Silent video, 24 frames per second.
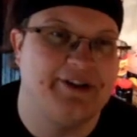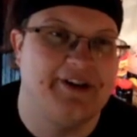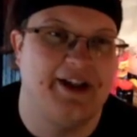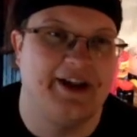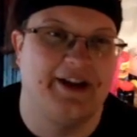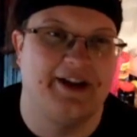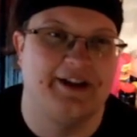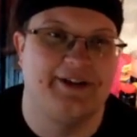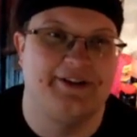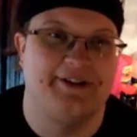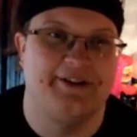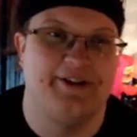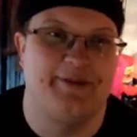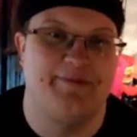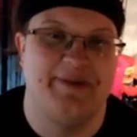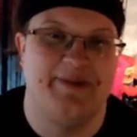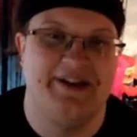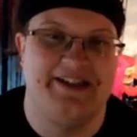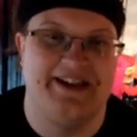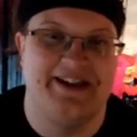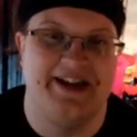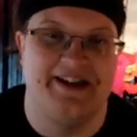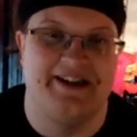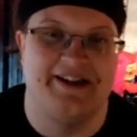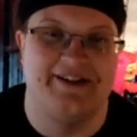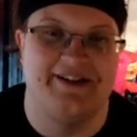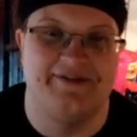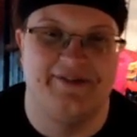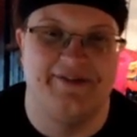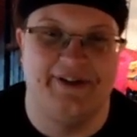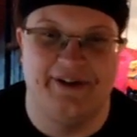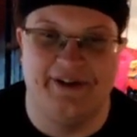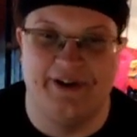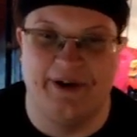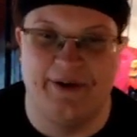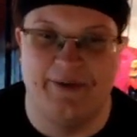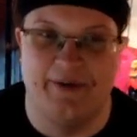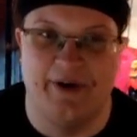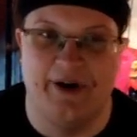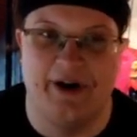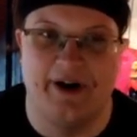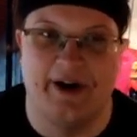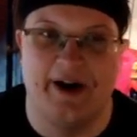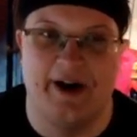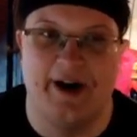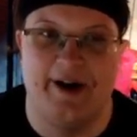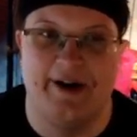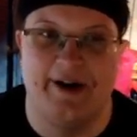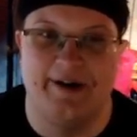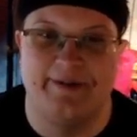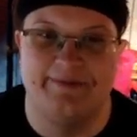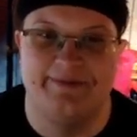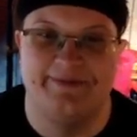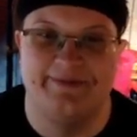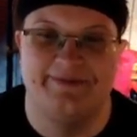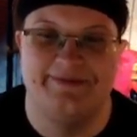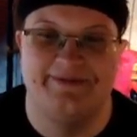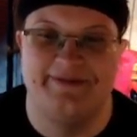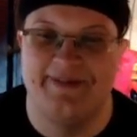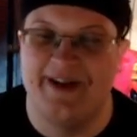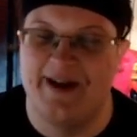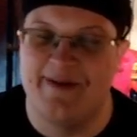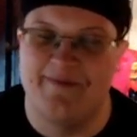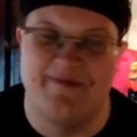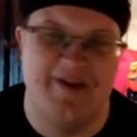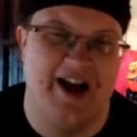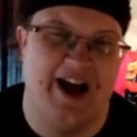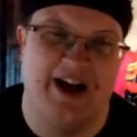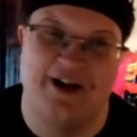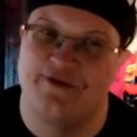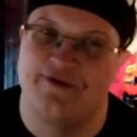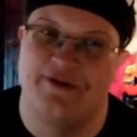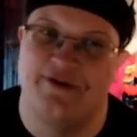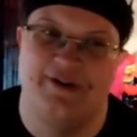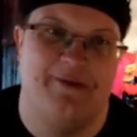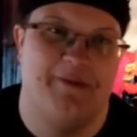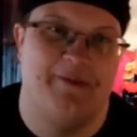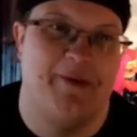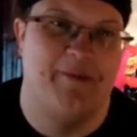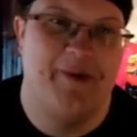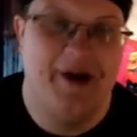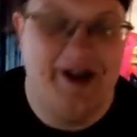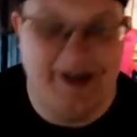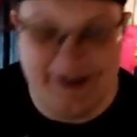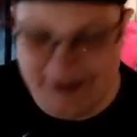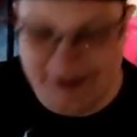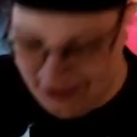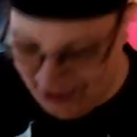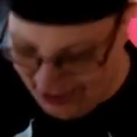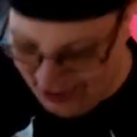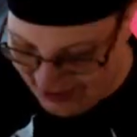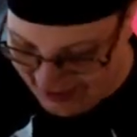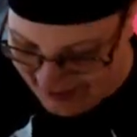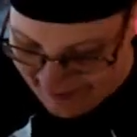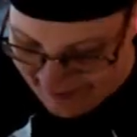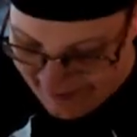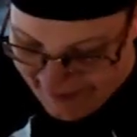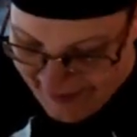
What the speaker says: like it could be taken very wrong, and I am not going to apologize.